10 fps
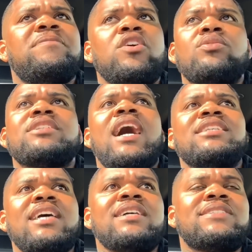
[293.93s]
Those
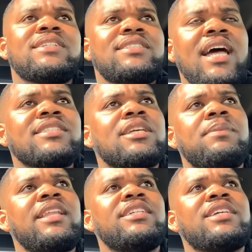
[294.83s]
guys had success in
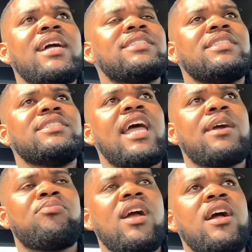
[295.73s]
Malik Jackson and
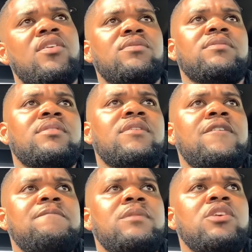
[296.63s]
Zach
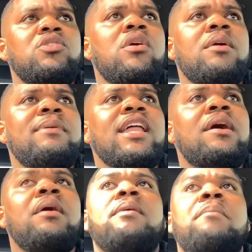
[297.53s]
Brown. You know what I mean?
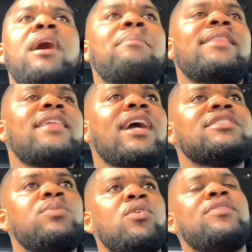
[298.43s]
I'm at that.
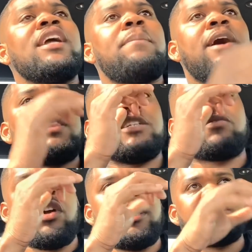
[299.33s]
Because when you think about these
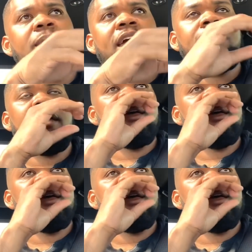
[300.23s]
rookies, man,